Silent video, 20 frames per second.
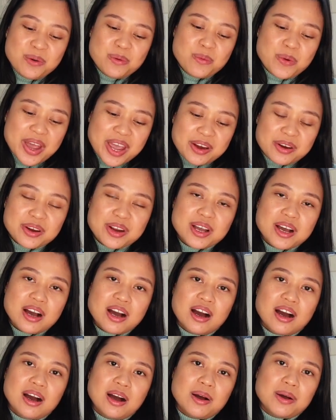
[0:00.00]
where
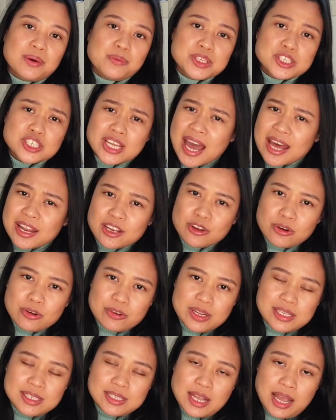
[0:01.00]
which
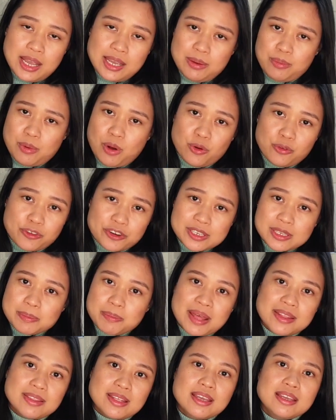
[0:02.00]
categories I am
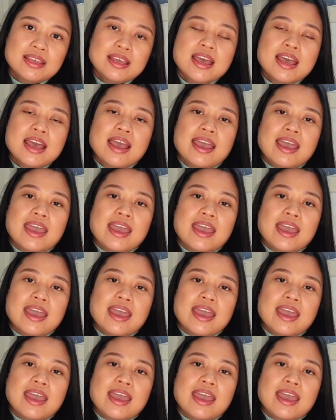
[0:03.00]
overspending,